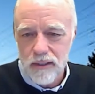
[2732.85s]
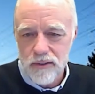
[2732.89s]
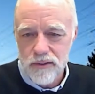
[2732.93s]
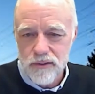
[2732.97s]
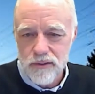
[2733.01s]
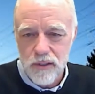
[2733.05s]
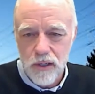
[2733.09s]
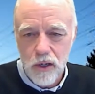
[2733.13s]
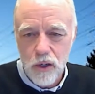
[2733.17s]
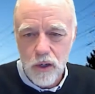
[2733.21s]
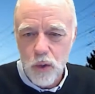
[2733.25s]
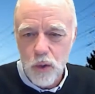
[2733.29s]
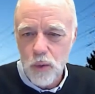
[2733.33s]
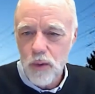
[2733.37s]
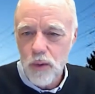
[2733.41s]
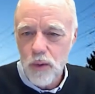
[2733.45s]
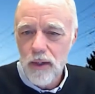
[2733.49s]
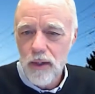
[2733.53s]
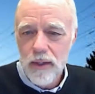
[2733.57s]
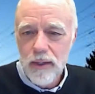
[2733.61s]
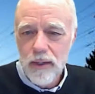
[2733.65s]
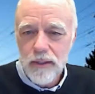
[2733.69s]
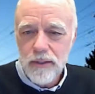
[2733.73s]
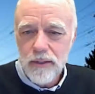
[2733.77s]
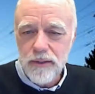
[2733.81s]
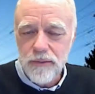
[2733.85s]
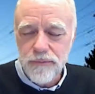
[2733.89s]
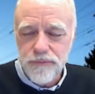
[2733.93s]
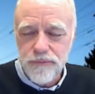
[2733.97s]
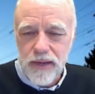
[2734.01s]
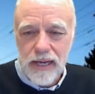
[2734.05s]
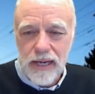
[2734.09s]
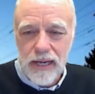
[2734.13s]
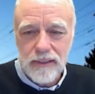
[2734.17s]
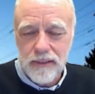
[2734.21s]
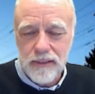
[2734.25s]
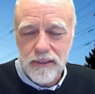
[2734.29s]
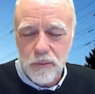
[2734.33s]
So the
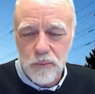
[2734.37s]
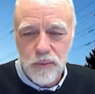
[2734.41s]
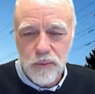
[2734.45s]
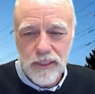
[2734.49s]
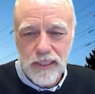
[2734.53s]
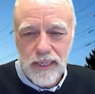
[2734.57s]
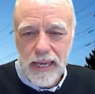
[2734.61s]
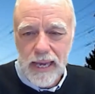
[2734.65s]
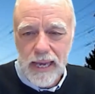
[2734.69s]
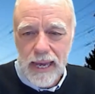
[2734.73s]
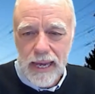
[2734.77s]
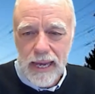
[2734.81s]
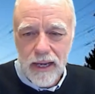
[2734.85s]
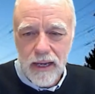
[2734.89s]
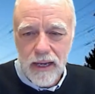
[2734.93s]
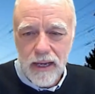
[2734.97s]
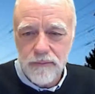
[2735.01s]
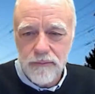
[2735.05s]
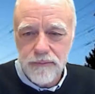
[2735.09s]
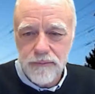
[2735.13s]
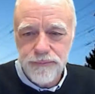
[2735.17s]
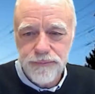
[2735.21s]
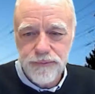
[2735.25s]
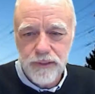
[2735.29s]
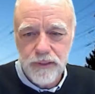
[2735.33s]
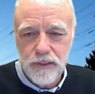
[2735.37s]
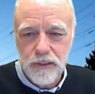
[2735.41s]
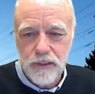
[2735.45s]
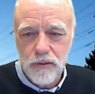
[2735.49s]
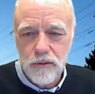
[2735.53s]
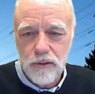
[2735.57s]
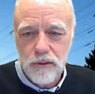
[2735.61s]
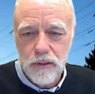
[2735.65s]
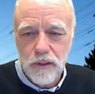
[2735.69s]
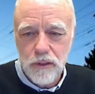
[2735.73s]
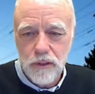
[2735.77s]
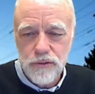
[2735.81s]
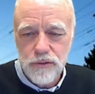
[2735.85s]
fact that we have, you know,
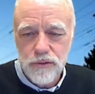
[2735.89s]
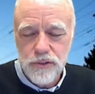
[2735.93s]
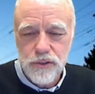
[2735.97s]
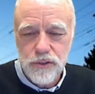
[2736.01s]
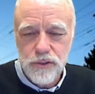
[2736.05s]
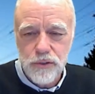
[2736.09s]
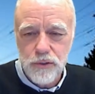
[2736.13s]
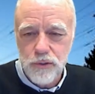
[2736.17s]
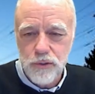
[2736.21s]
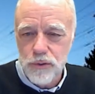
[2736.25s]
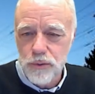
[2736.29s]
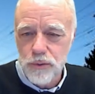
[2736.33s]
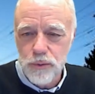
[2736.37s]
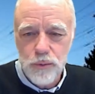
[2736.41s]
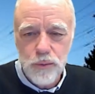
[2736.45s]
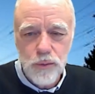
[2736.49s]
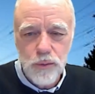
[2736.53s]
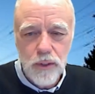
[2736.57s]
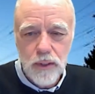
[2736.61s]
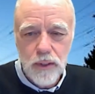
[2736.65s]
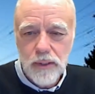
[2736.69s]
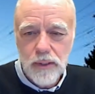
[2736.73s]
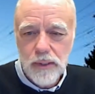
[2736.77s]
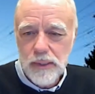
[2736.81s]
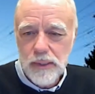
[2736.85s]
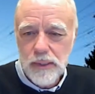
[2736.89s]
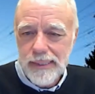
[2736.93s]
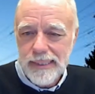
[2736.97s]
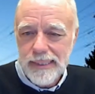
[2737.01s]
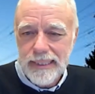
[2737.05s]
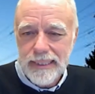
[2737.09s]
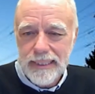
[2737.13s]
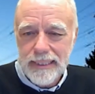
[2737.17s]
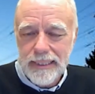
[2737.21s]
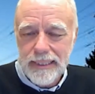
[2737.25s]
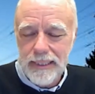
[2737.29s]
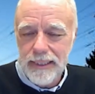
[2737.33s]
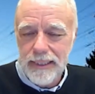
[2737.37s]
close to,
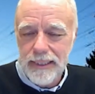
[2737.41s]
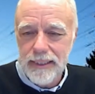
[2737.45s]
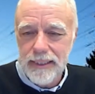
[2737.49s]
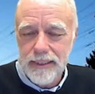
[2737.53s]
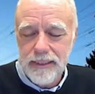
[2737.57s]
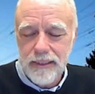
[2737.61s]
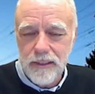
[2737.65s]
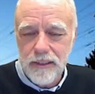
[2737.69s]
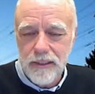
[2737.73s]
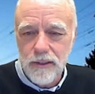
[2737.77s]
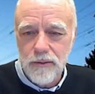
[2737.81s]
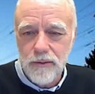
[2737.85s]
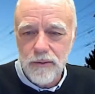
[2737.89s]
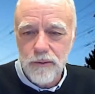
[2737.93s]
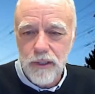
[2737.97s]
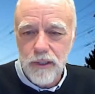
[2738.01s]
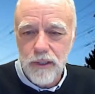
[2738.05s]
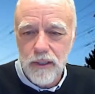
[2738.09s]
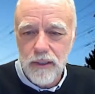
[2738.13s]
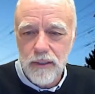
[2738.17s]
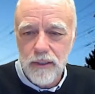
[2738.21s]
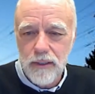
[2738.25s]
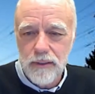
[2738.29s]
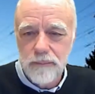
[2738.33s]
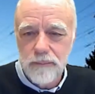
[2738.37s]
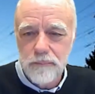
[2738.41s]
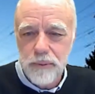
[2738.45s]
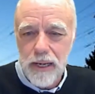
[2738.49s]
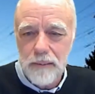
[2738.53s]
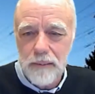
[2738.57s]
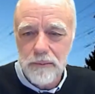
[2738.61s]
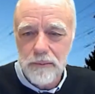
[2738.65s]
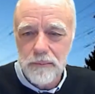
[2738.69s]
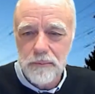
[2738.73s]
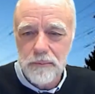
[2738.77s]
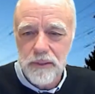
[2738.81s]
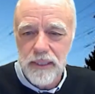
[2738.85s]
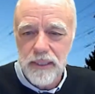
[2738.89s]
uh, you know, uh,
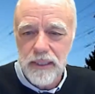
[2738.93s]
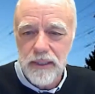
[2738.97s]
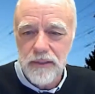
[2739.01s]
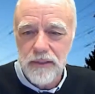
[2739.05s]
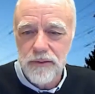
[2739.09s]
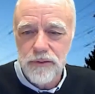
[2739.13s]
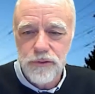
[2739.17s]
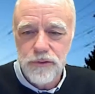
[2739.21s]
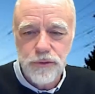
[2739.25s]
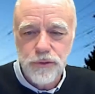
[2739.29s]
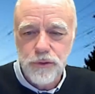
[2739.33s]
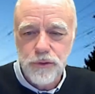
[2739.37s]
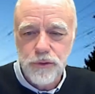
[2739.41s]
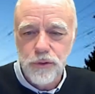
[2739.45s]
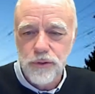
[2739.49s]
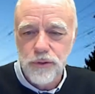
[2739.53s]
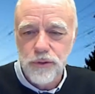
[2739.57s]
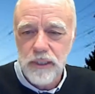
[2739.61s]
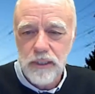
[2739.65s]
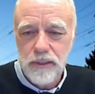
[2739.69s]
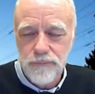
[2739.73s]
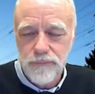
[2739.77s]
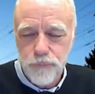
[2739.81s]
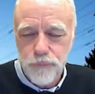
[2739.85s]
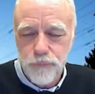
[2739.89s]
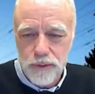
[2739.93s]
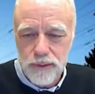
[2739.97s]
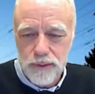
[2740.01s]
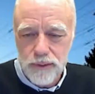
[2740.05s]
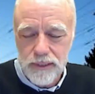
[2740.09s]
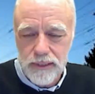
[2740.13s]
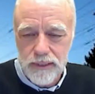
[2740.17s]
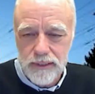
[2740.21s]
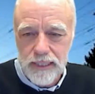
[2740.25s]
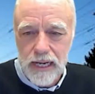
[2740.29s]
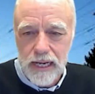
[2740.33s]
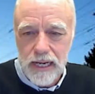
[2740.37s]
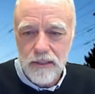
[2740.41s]
probably 13,
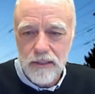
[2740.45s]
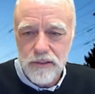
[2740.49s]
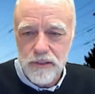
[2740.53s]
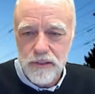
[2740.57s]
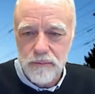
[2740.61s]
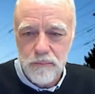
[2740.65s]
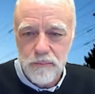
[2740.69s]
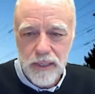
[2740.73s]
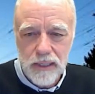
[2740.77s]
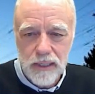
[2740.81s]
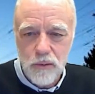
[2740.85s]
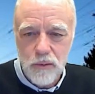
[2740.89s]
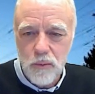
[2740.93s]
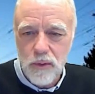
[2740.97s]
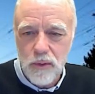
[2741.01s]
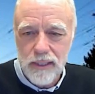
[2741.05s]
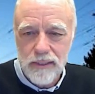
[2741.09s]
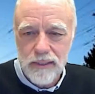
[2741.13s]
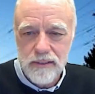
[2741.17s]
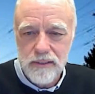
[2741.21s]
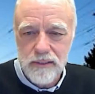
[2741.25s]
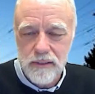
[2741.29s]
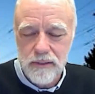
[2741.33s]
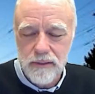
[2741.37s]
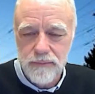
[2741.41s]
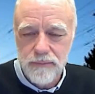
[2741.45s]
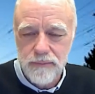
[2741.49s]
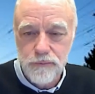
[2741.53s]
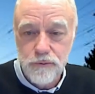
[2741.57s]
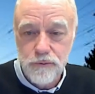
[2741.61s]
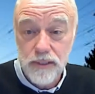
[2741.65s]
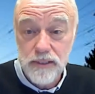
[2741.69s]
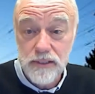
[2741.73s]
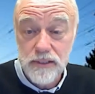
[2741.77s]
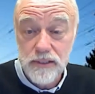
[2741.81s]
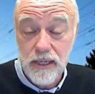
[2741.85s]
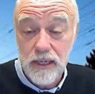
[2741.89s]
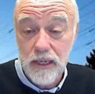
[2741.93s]
14,000 megawatts of
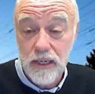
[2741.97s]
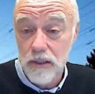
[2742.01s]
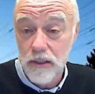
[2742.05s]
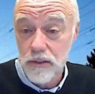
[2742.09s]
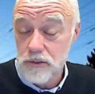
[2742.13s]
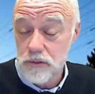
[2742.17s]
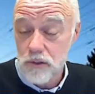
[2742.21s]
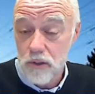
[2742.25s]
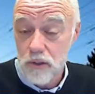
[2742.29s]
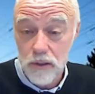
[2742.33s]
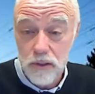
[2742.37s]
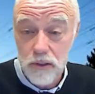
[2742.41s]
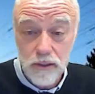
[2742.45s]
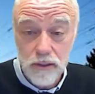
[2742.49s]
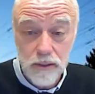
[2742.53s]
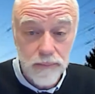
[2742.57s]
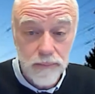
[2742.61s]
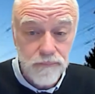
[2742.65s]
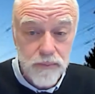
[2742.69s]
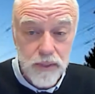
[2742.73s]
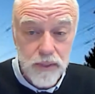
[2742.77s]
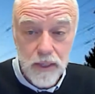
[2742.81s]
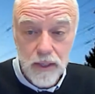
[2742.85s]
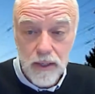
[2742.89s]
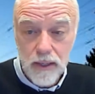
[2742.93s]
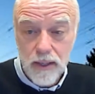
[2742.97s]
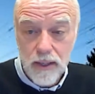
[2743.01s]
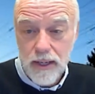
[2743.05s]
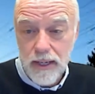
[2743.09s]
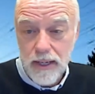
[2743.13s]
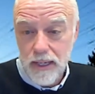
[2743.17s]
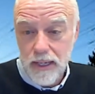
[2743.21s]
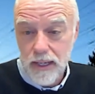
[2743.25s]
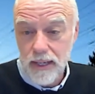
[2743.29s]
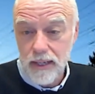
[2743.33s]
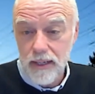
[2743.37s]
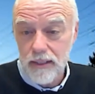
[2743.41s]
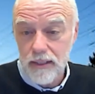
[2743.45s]
grid scale solar
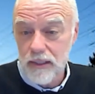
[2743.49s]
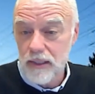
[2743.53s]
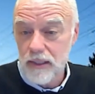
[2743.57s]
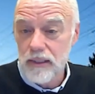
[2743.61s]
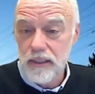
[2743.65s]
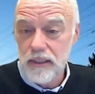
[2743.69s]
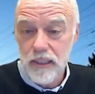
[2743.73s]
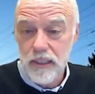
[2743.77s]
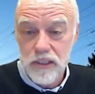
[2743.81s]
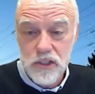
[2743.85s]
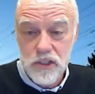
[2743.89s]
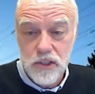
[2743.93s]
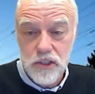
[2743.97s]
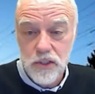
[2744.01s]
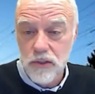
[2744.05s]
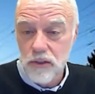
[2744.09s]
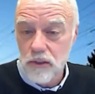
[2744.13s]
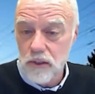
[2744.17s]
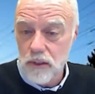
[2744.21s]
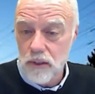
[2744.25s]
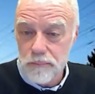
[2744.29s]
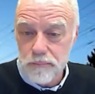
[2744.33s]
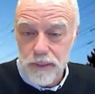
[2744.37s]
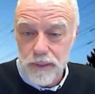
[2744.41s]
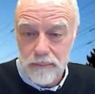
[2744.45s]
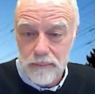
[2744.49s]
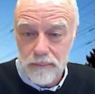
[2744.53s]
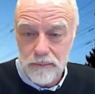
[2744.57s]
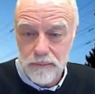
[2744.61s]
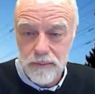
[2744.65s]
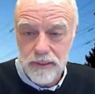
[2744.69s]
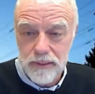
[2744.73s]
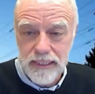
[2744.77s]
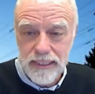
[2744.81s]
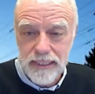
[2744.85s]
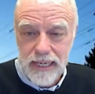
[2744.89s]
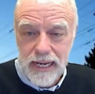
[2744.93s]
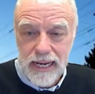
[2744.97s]
and an additional
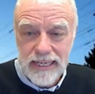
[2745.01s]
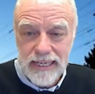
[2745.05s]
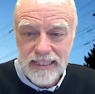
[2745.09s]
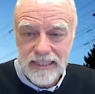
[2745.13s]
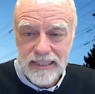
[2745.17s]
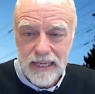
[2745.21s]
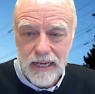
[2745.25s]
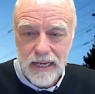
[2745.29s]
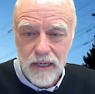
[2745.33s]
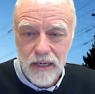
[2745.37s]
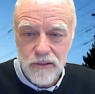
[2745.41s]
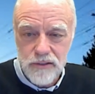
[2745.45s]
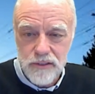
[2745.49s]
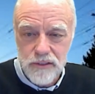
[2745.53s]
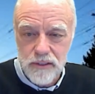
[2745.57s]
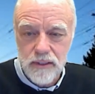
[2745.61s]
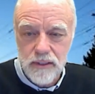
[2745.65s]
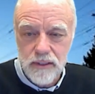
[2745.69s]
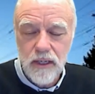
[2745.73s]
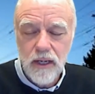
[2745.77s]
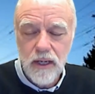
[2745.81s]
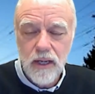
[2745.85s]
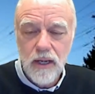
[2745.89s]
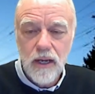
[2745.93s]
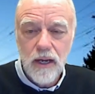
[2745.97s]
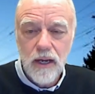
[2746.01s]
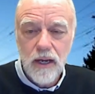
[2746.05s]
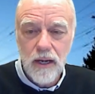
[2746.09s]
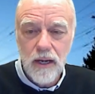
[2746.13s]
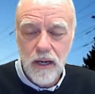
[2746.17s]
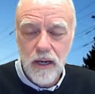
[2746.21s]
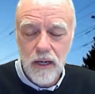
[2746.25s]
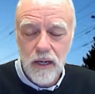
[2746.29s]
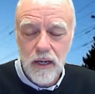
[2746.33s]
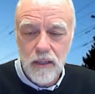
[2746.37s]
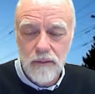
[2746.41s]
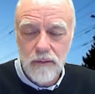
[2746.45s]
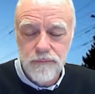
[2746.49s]
probably 9,000
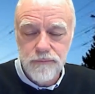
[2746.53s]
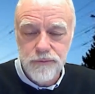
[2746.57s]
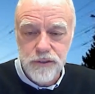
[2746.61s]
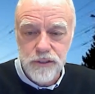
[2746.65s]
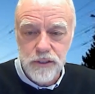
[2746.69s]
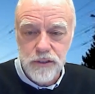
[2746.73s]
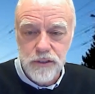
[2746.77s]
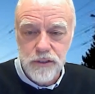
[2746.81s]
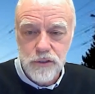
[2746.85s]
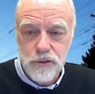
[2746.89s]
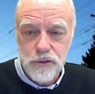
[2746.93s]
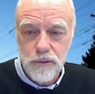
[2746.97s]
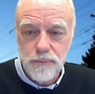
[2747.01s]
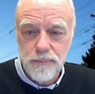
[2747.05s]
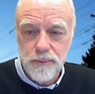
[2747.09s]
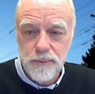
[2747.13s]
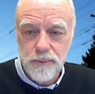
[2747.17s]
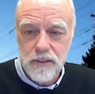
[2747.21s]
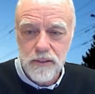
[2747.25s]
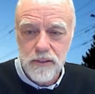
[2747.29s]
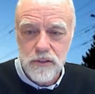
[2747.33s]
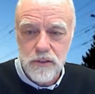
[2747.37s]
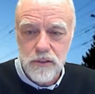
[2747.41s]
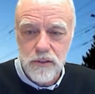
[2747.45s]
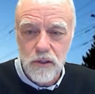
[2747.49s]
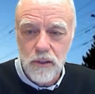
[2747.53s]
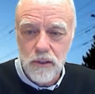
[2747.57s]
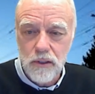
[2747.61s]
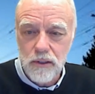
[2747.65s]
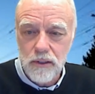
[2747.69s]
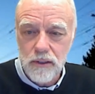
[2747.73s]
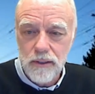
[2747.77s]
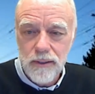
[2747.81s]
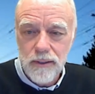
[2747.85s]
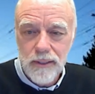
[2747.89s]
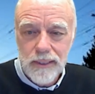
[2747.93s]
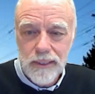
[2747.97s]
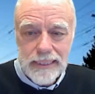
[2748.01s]
of distributed
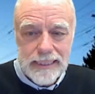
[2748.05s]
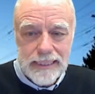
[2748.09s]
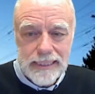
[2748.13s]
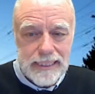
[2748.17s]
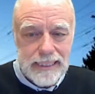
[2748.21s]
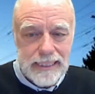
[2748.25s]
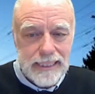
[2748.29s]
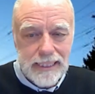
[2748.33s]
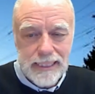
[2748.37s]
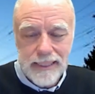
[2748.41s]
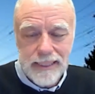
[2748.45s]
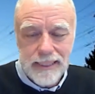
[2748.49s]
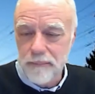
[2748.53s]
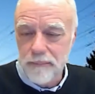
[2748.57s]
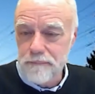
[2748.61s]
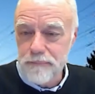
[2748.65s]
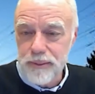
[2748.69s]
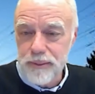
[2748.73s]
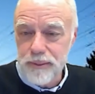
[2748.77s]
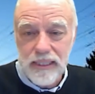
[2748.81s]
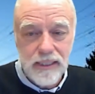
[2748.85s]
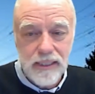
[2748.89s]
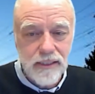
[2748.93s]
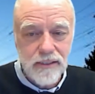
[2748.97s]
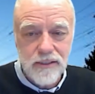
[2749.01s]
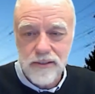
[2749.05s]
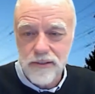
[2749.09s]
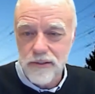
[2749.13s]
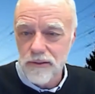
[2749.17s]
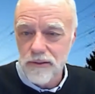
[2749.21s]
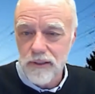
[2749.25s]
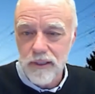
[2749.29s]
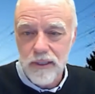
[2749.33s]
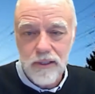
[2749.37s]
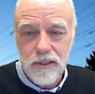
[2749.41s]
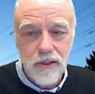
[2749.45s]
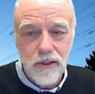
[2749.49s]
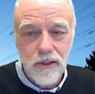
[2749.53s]
solar, uh, the peaks
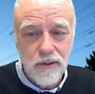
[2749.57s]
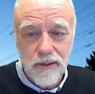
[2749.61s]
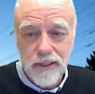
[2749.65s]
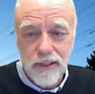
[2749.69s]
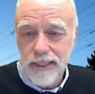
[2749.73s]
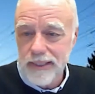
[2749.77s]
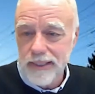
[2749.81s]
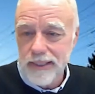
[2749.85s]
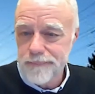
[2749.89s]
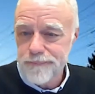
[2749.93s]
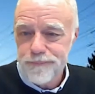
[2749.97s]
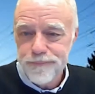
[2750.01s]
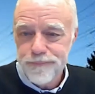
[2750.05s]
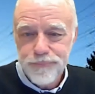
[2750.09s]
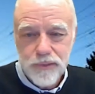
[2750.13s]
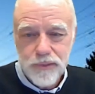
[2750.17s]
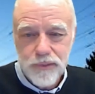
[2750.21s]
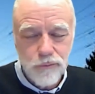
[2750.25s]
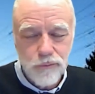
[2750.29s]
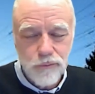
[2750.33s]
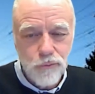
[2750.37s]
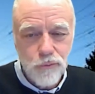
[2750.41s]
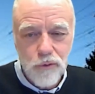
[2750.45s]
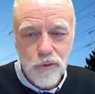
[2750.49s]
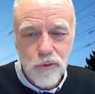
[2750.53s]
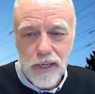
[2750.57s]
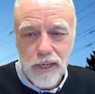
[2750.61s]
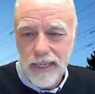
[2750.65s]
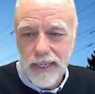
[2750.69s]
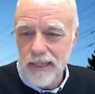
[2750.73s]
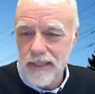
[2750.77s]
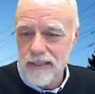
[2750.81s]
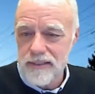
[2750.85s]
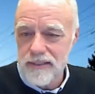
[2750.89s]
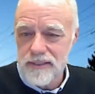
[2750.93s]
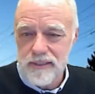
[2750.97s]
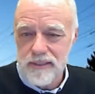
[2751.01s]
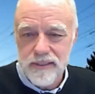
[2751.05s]
are occurring right
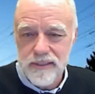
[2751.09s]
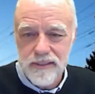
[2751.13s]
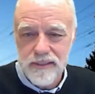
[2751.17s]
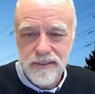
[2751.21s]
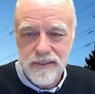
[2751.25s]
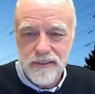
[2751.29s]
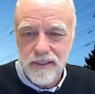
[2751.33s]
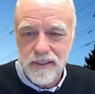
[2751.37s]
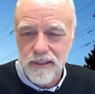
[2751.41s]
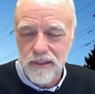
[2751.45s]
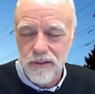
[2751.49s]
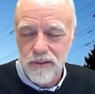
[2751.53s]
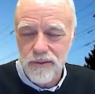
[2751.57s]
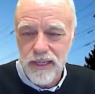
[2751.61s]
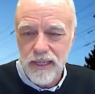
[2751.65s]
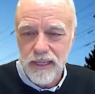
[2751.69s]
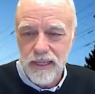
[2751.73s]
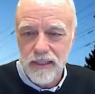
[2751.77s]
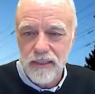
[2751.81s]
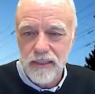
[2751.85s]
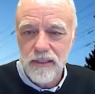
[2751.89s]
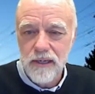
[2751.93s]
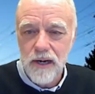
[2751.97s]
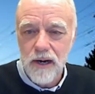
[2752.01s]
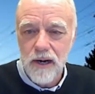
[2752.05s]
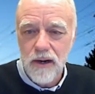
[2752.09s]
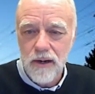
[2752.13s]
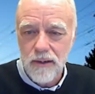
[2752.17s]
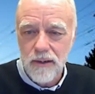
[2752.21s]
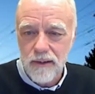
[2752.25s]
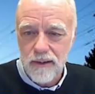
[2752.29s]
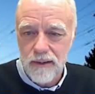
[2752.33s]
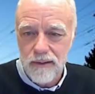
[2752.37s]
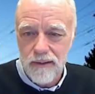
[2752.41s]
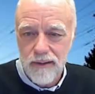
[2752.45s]
as it's, you know, getting dark.